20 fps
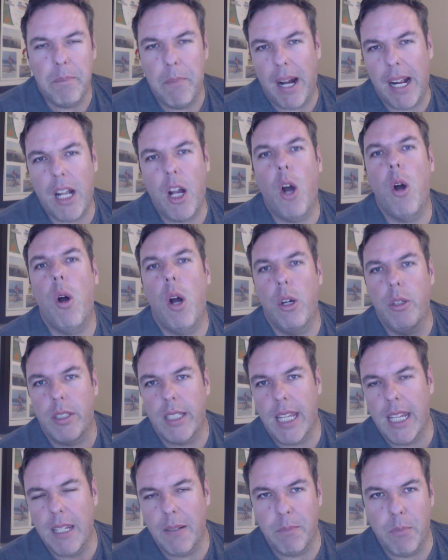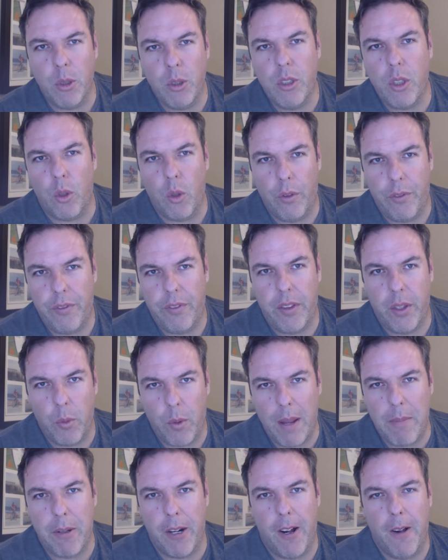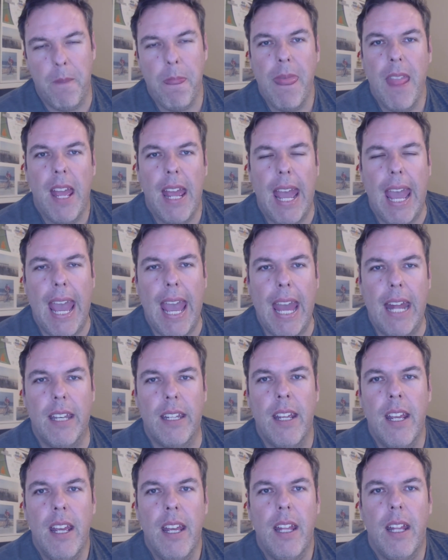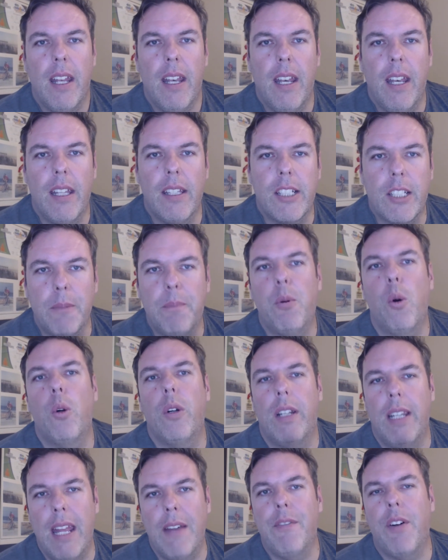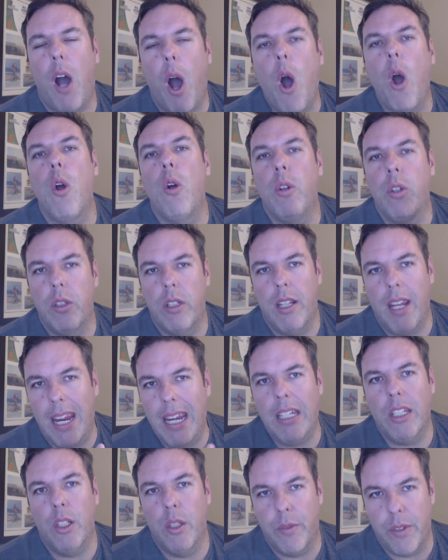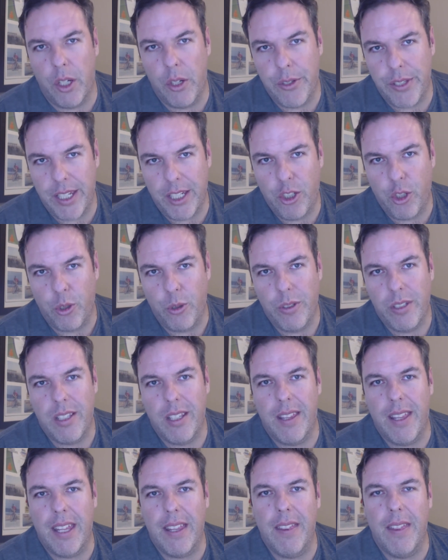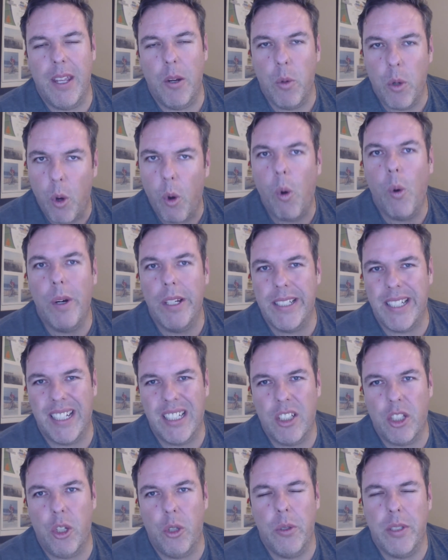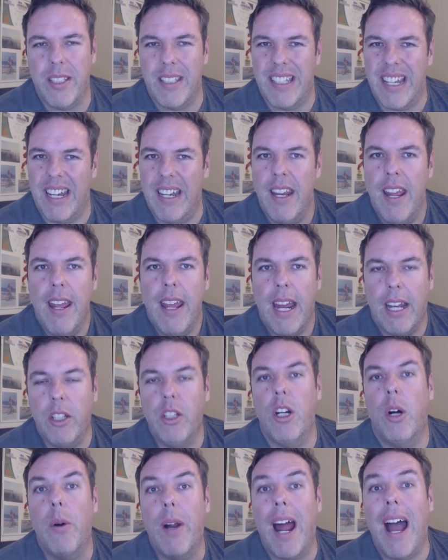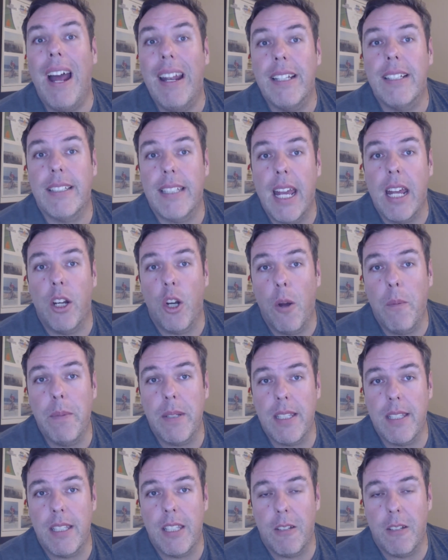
co-host getting booted off the webinar. And support never owned any of those issues. There were always excuses. And you know what? I understand no business